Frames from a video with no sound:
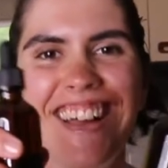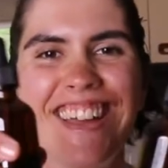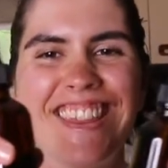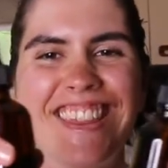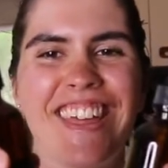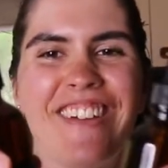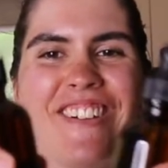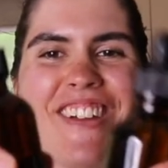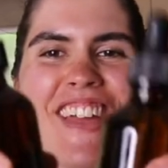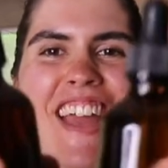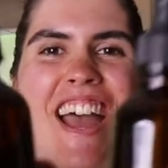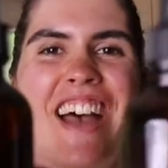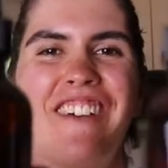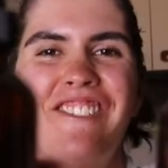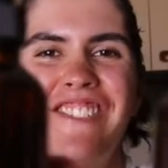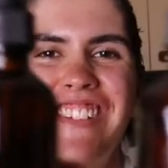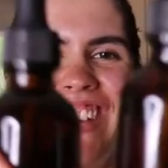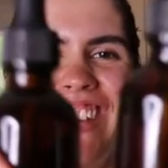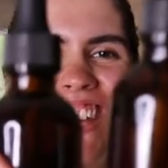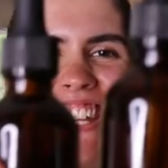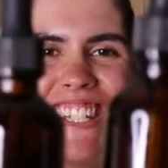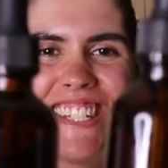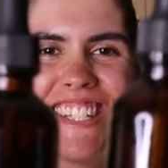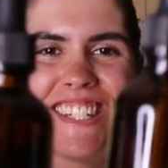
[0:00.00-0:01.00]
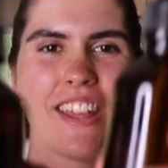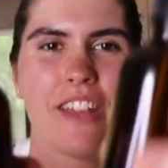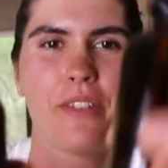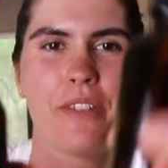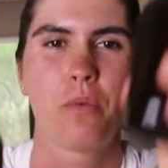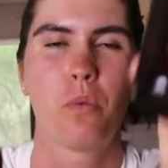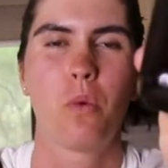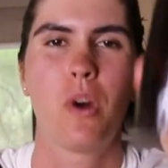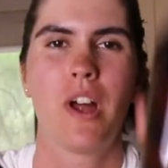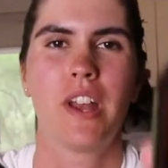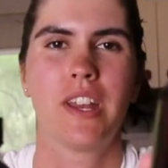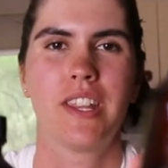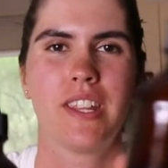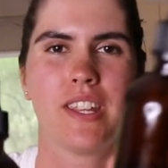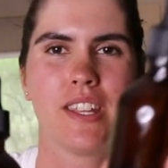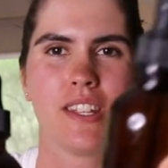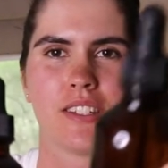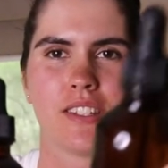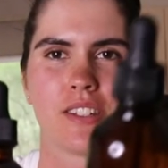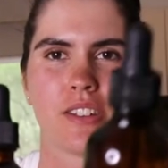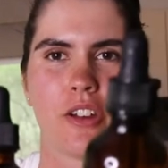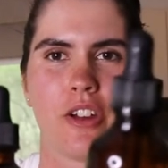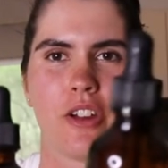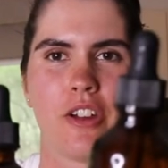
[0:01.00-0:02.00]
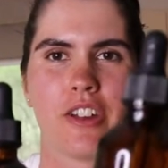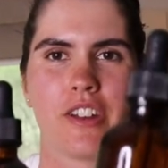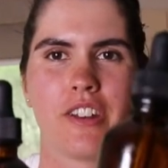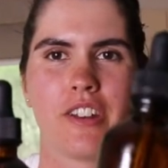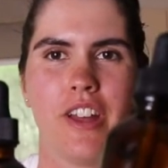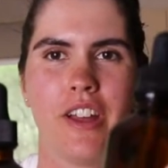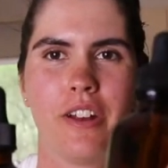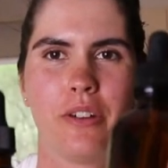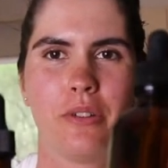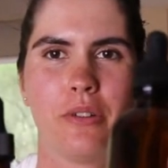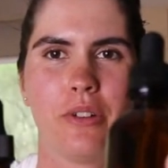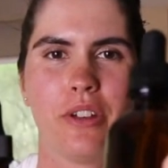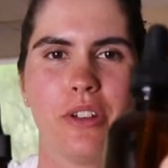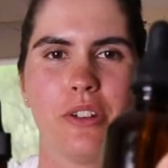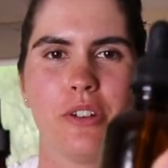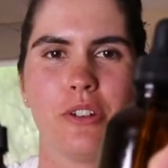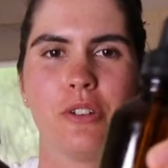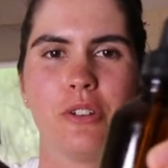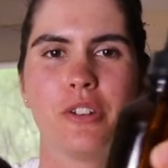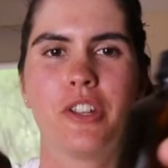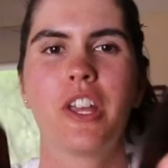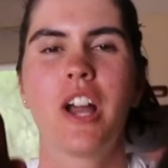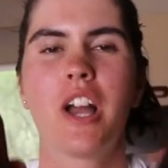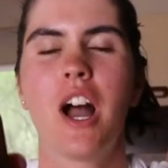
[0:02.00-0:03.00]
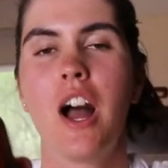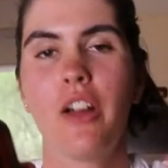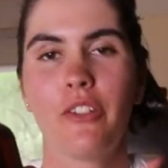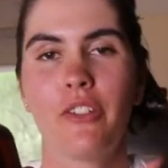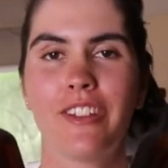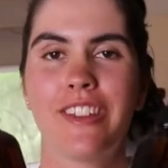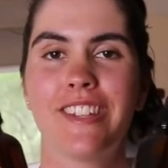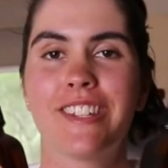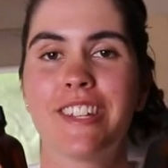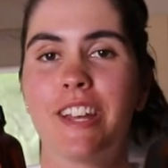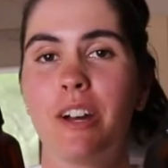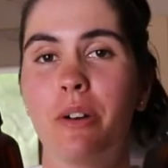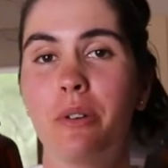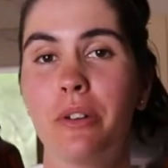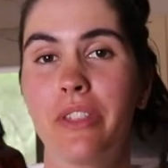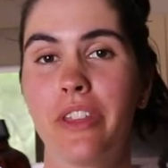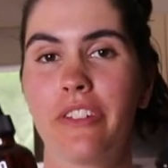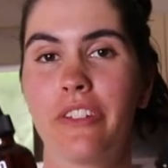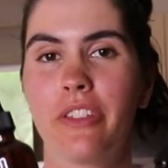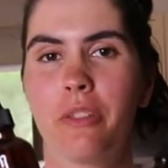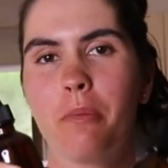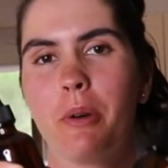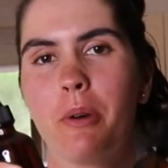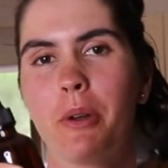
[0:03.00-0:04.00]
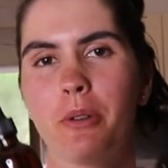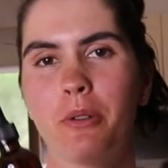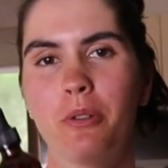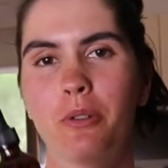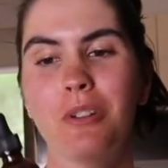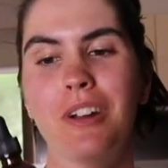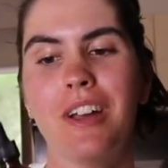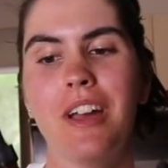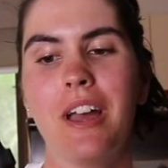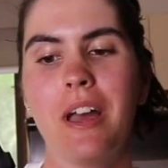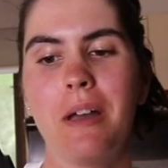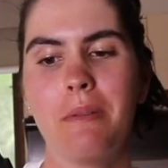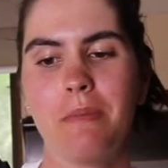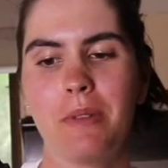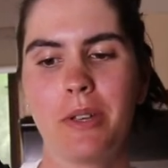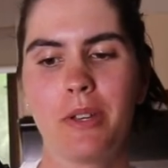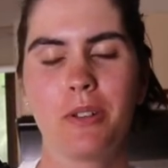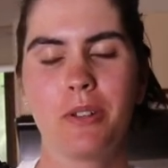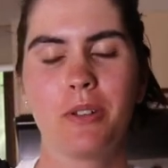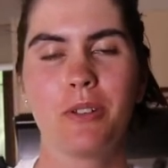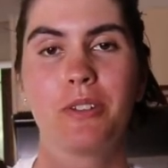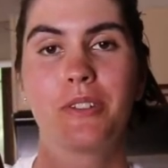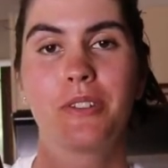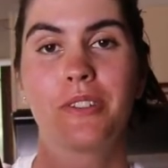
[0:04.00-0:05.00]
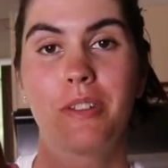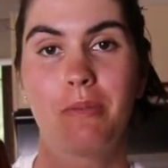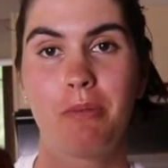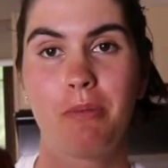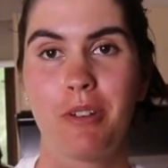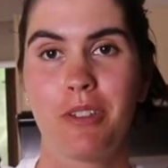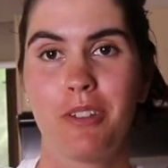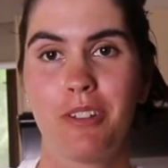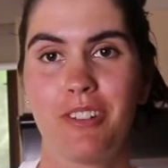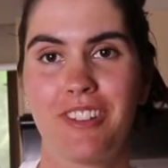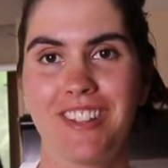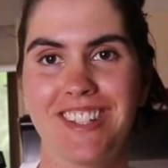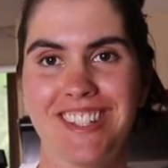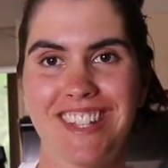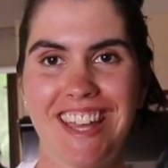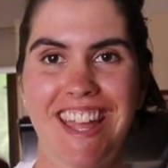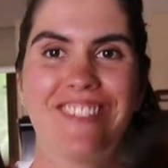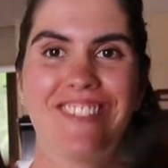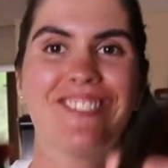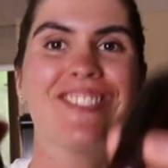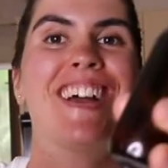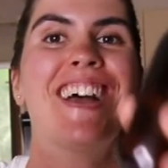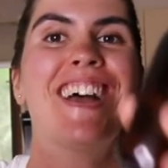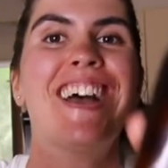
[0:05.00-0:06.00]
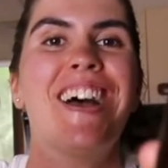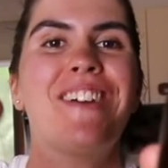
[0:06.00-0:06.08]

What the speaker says: There we have it. One is coconut oil. You can't really tell when they're in the bottle because they both look the same.